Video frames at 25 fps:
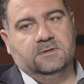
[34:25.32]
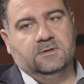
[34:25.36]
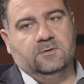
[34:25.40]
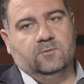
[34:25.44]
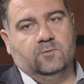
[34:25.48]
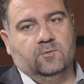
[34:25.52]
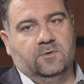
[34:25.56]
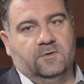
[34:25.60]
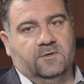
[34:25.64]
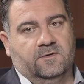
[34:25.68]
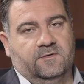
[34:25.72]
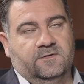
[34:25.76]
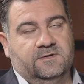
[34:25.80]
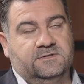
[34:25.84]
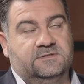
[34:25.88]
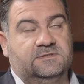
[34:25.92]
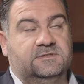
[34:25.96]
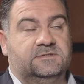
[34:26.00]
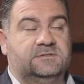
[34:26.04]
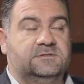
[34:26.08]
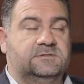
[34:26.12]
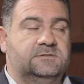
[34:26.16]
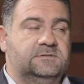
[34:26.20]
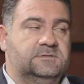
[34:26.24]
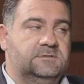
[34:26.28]
whether this
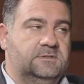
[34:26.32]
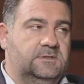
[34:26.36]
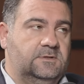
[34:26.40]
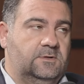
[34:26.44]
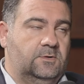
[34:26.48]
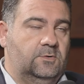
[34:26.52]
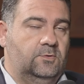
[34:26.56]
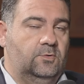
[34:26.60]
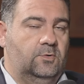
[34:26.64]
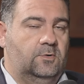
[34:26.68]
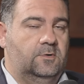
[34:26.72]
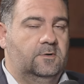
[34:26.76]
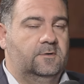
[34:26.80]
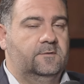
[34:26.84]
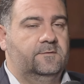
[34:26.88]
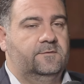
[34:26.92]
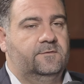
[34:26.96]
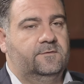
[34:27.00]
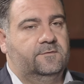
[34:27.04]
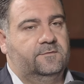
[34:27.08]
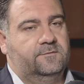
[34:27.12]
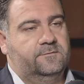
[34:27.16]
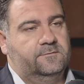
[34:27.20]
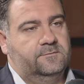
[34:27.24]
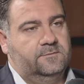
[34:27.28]
is in the
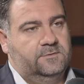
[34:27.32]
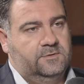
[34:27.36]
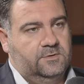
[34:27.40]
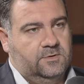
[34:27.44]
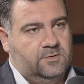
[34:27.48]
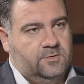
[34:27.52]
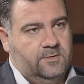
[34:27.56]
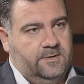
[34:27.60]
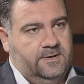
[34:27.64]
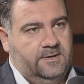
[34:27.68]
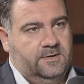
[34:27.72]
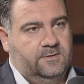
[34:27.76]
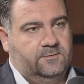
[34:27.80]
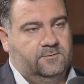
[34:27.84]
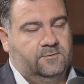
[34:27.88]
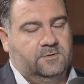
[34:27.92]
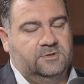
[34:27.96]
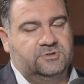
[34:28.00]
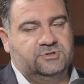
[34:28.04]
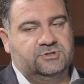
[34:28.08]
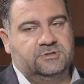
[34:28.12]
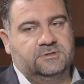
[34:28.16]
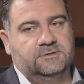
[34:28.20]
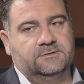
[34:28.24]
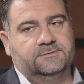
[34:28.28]
north, Ukraine and
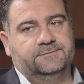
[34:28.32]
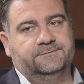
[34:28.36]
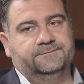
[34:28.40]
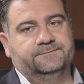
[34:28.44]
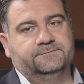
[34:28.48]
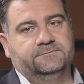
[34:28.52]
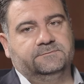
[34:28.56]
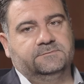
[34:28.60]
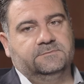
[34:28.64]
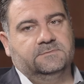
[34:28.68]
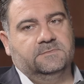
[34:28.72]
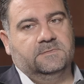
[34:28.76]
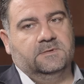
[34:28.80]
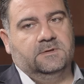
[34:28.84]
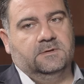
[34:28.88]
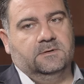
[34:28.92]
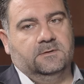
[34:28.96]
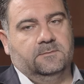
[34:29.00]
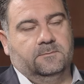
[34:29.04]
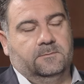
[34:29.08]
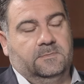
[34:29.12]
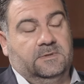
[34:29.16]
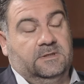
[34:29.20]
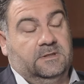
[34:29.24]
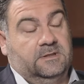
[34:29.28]
Russia,
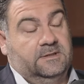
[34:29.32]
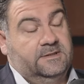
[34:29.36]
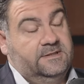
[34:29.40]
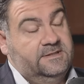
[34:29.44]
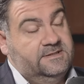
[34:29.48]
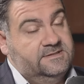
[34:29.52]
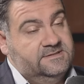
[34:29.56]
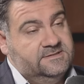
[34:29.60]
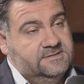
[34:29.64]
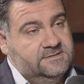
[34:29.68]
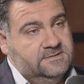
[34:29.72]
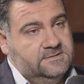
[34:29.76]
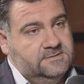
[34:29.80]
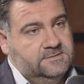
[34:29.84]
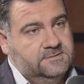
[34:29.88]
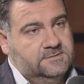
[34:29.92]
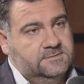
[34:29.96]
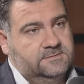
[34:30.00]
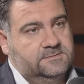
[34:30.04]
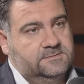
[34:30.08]
Middle East.